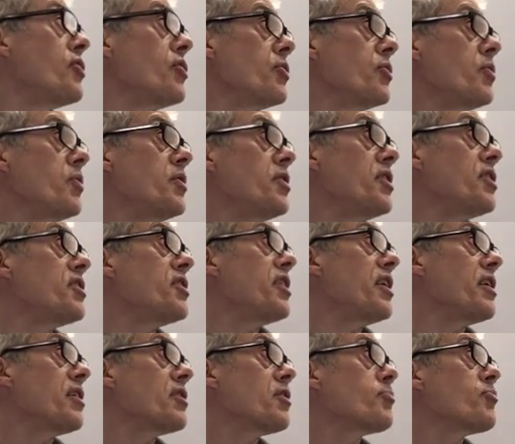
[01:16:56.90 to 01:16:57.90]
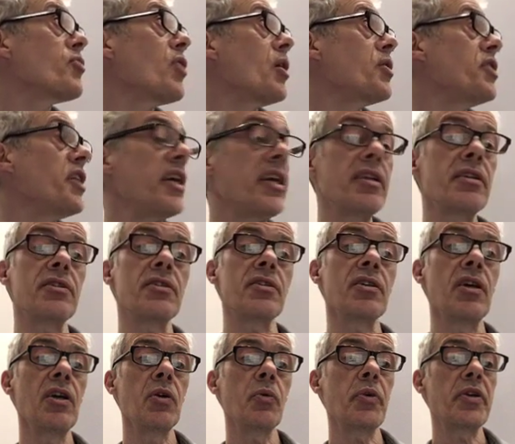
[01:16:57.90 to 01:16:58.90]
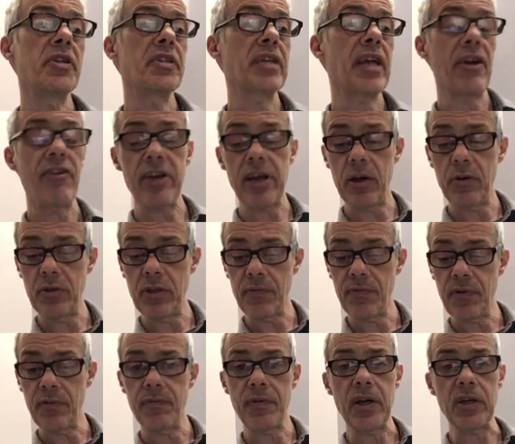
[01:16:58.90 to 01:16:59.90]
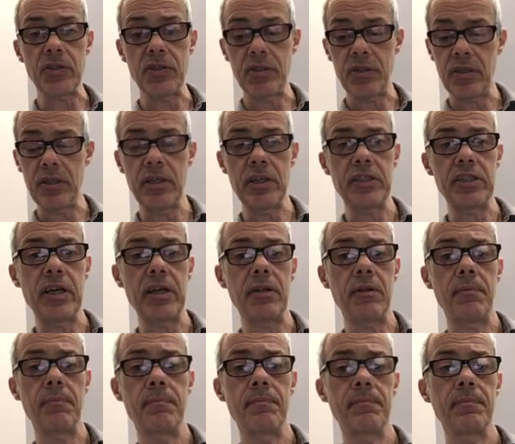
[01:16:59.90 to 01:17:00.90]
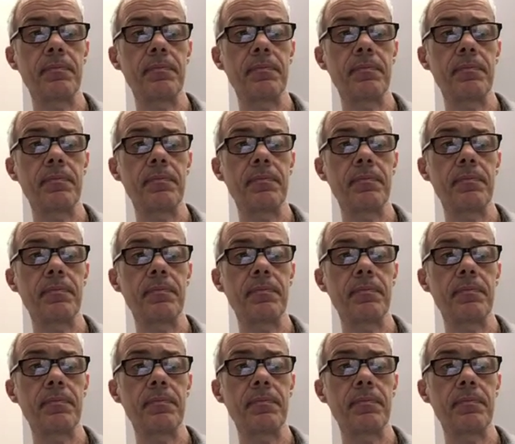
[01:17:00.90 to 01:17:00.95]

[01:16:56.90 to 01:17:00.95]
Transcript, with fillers: two distinct proteins which carry out different functions in the cell.